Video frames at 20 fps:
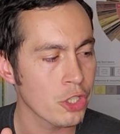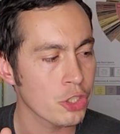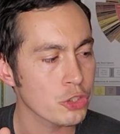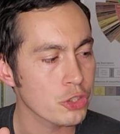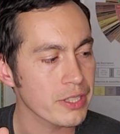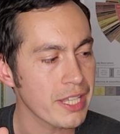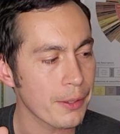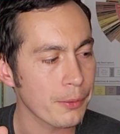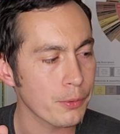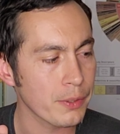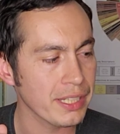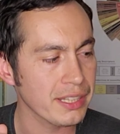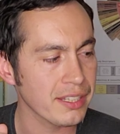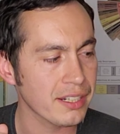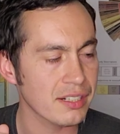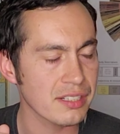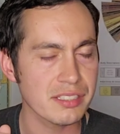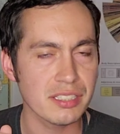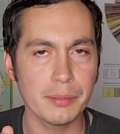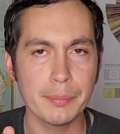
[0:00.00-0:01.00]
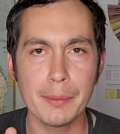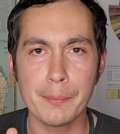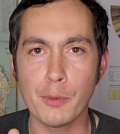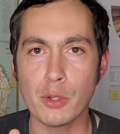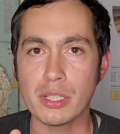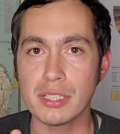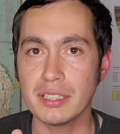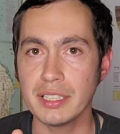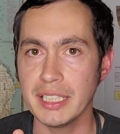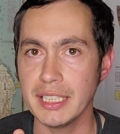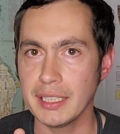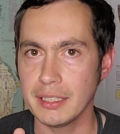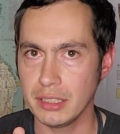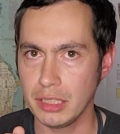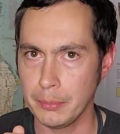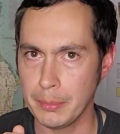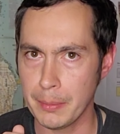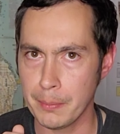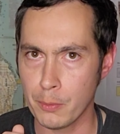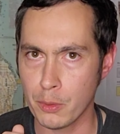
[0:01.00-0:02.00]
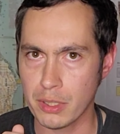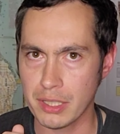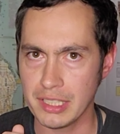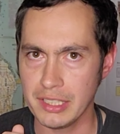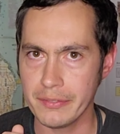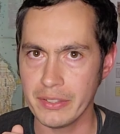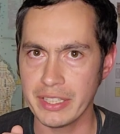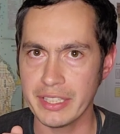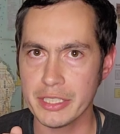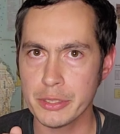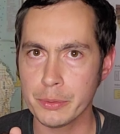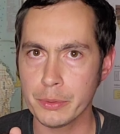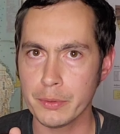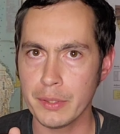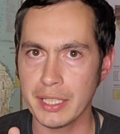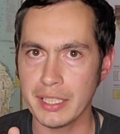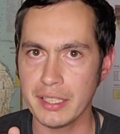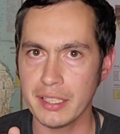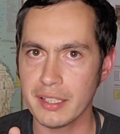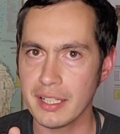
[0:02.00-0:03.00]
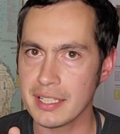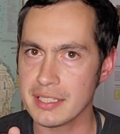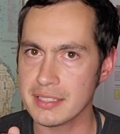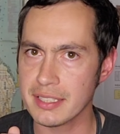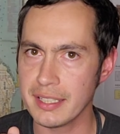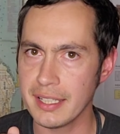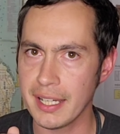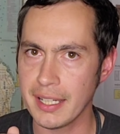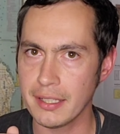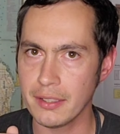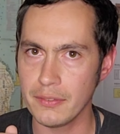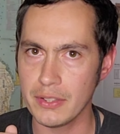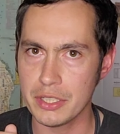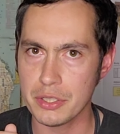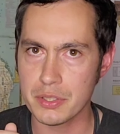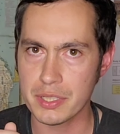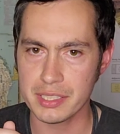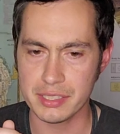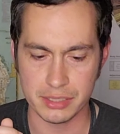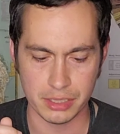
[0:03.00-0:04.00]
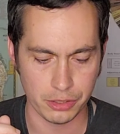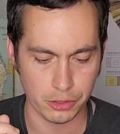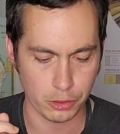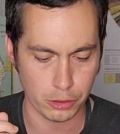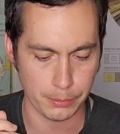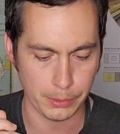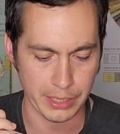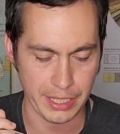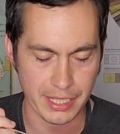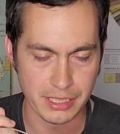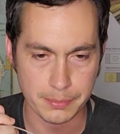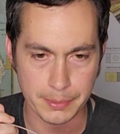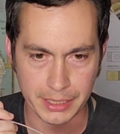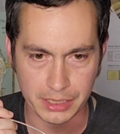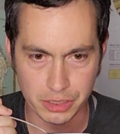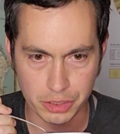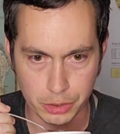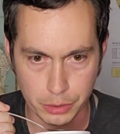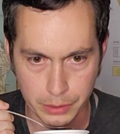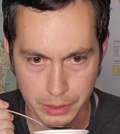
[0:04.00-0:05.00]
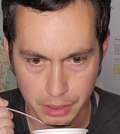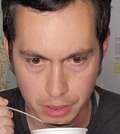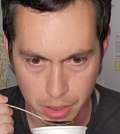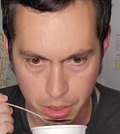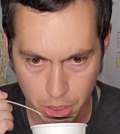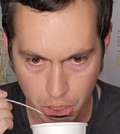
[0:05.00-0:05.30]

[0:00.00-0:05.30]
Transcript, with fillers: So that one right there is a little bit more clean, a little bit more even. This one right here has a kind of interesting herbal aspect to it.